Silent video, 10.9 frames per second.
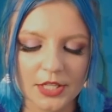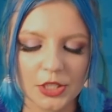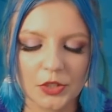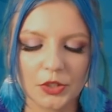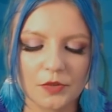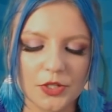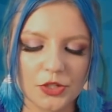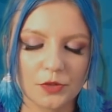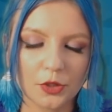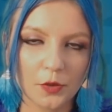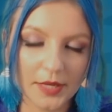You can always
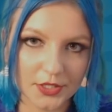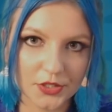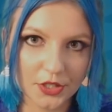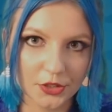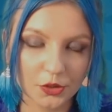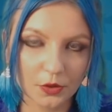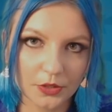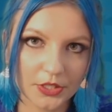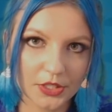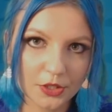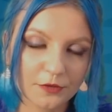do a quick search or
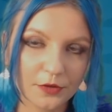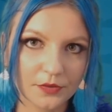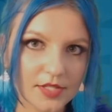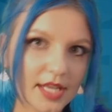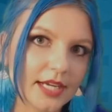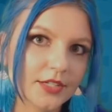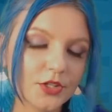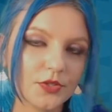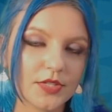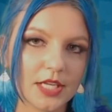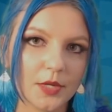look in your phone settings
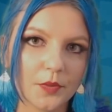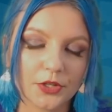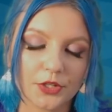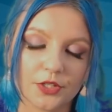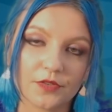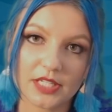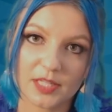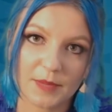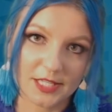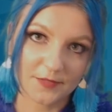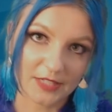to see what your device
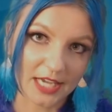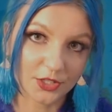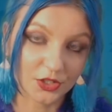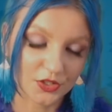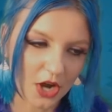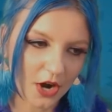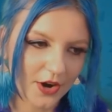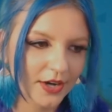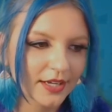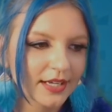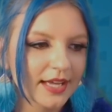specifications are.